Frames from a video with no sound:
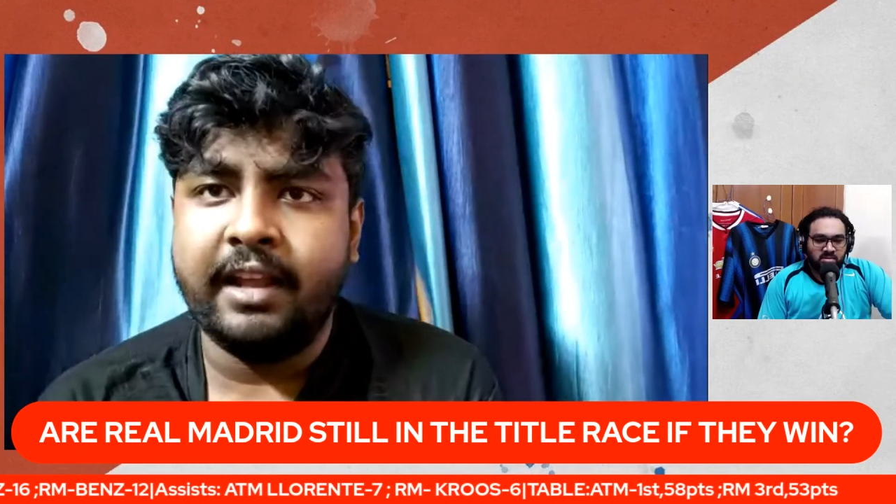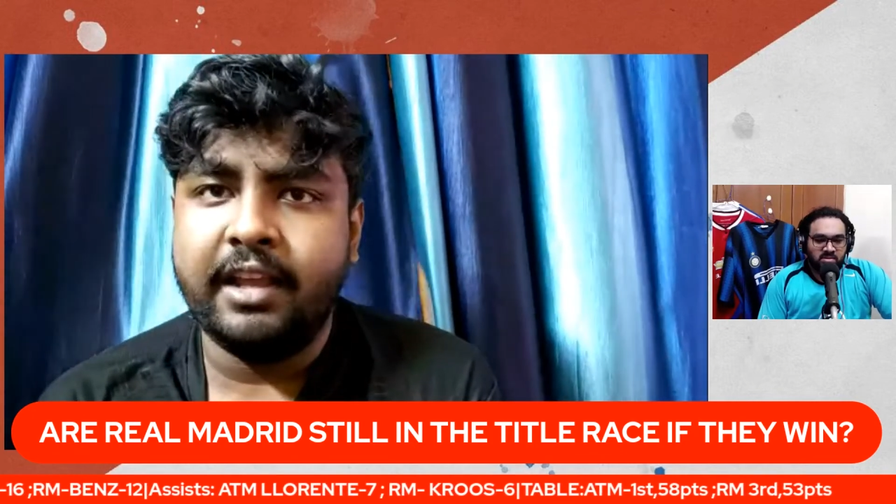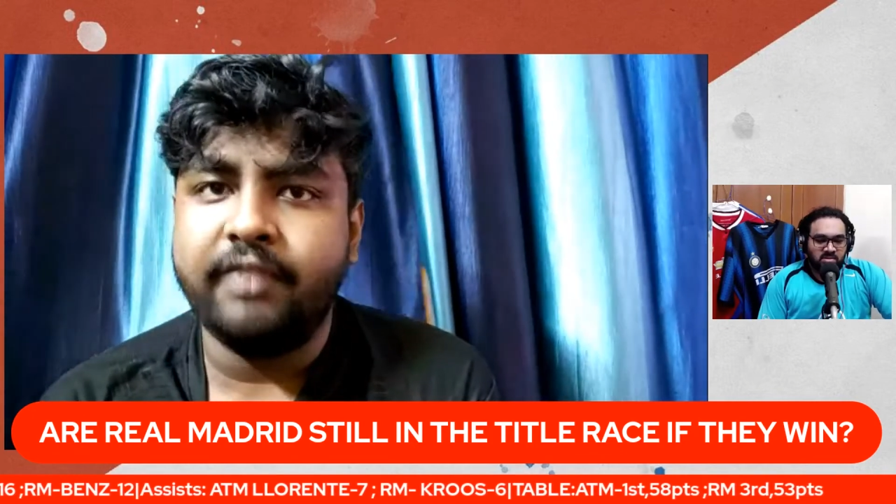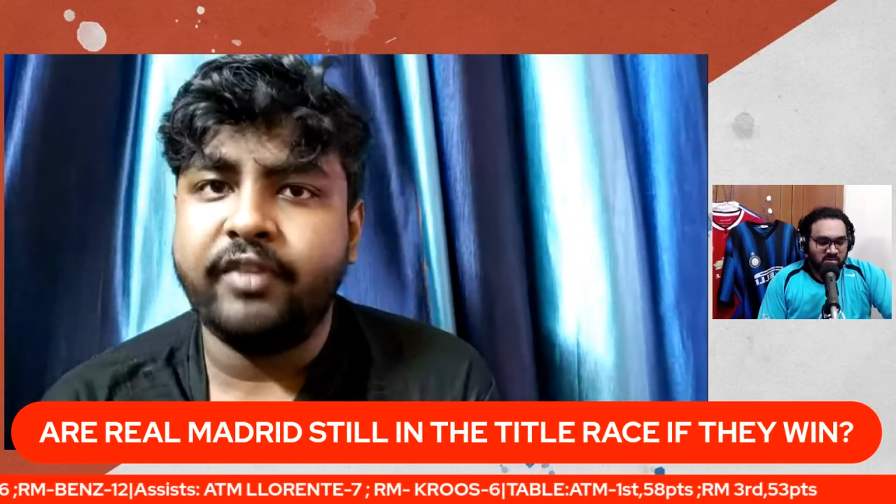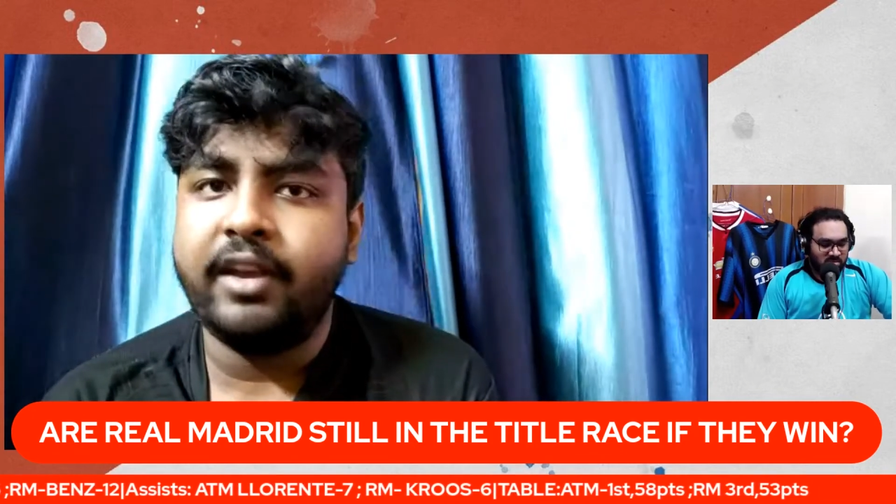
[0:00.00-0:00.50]

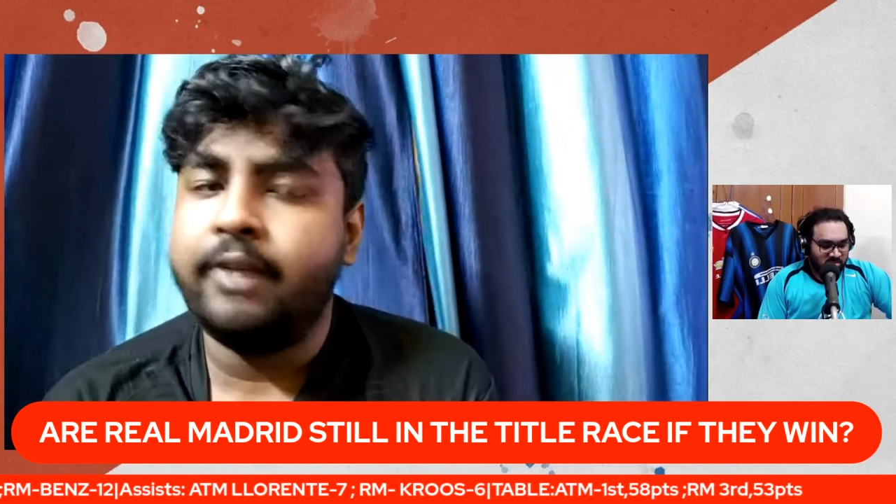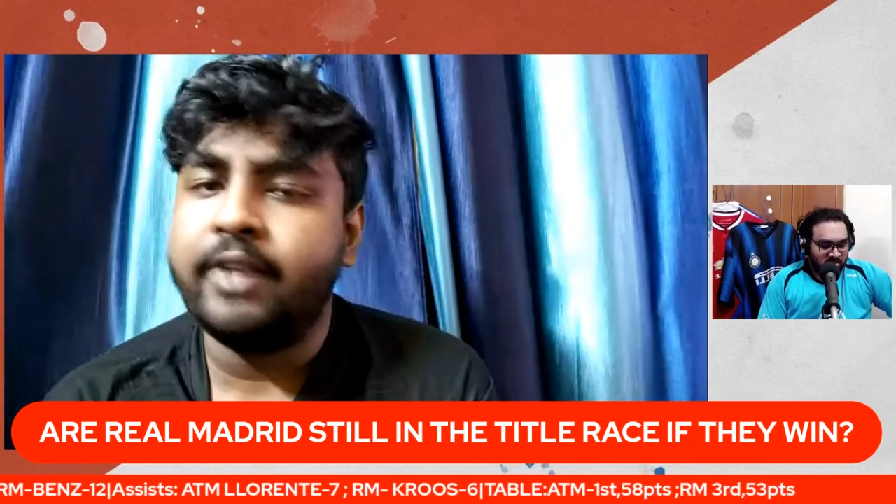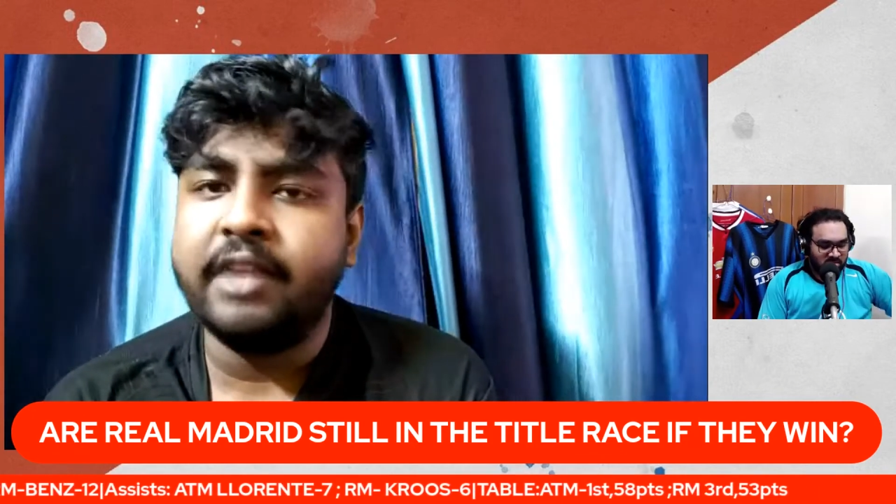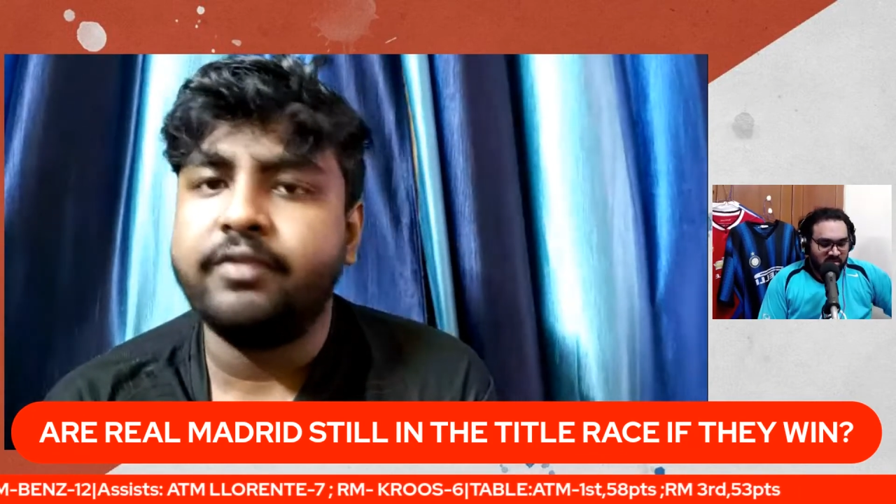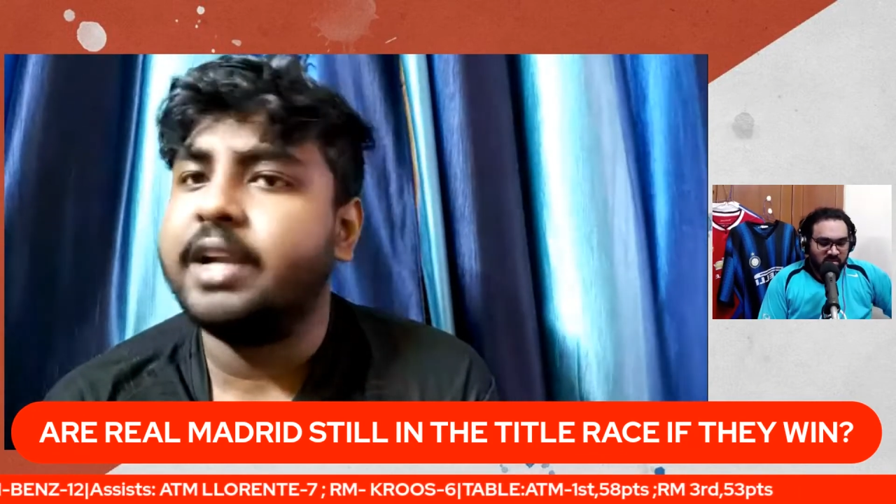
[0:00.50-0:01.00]
even
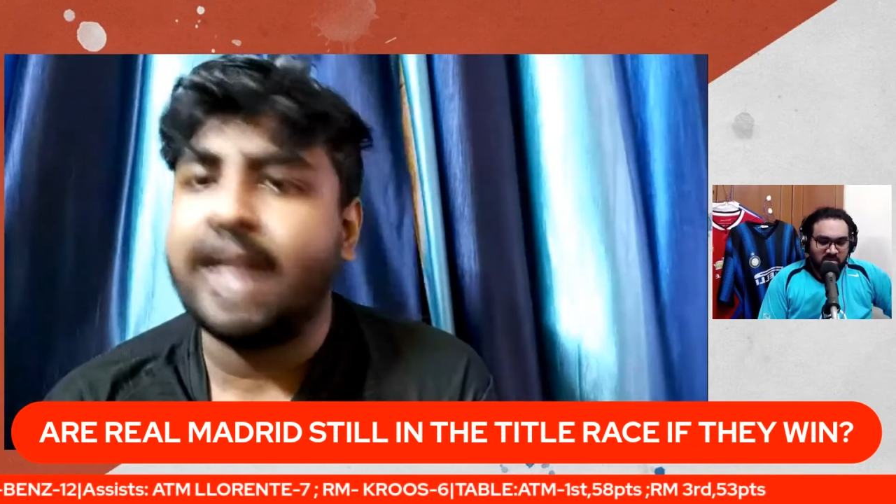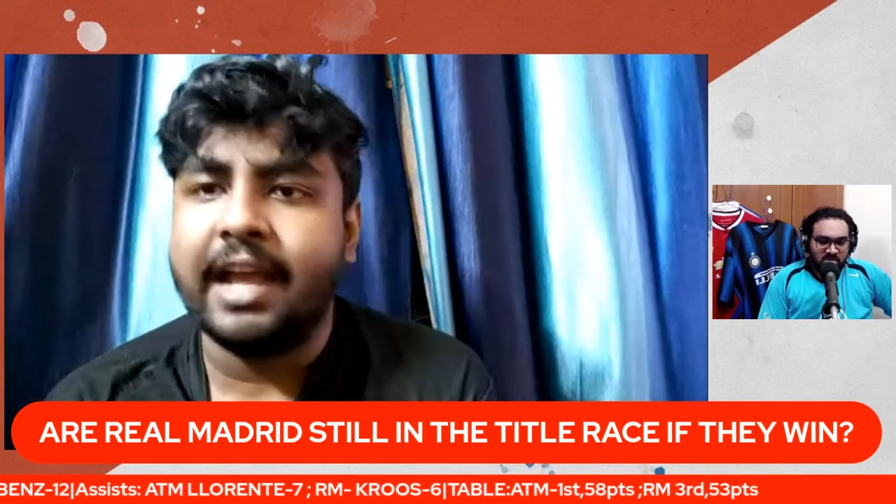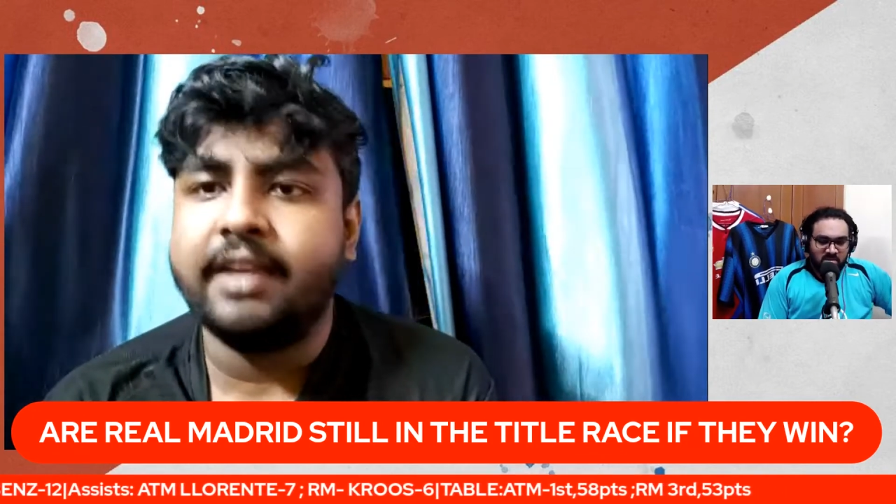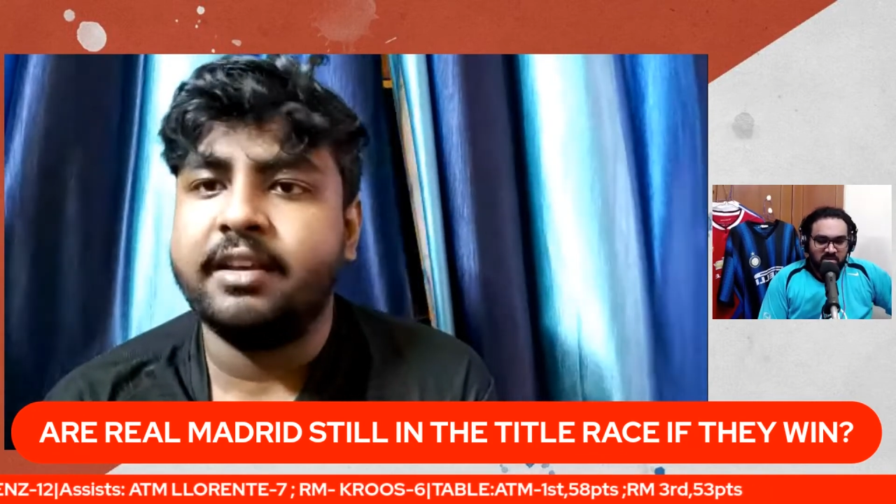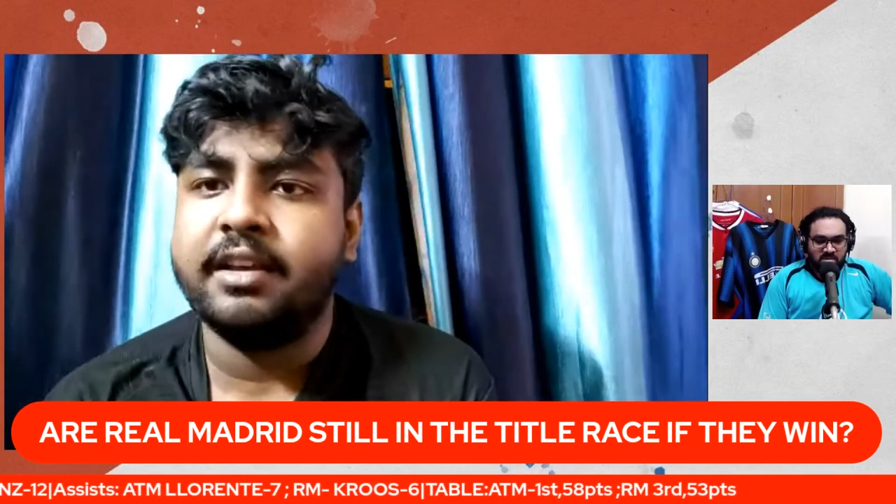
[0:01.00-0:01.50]
if they
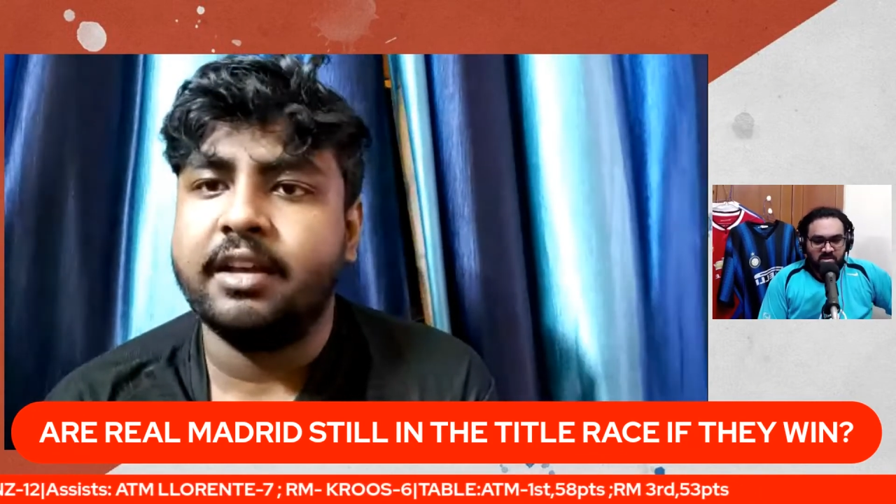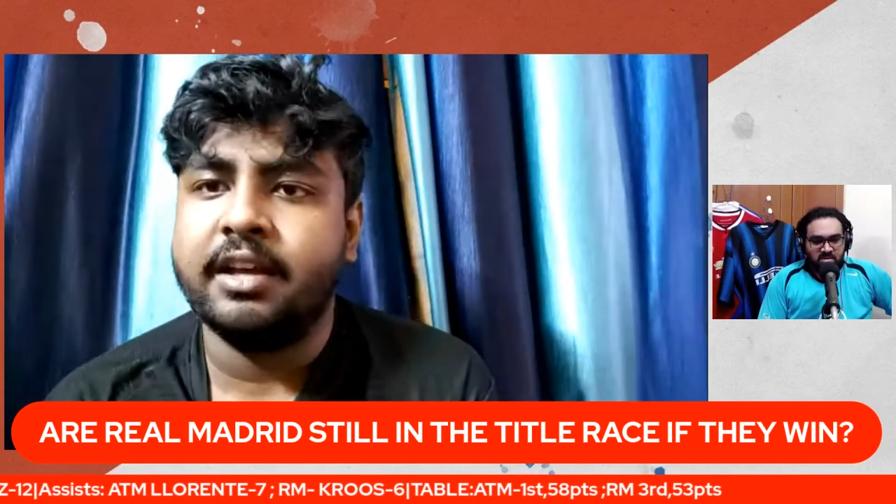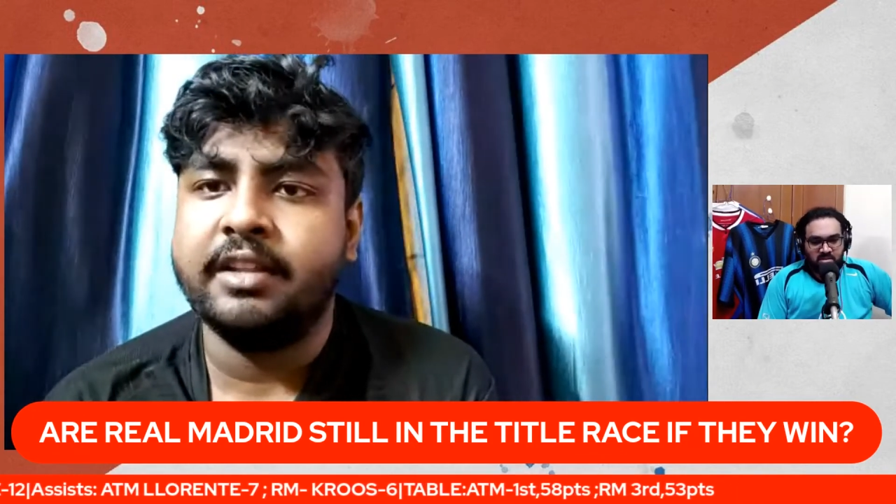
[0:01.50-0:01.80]
tie,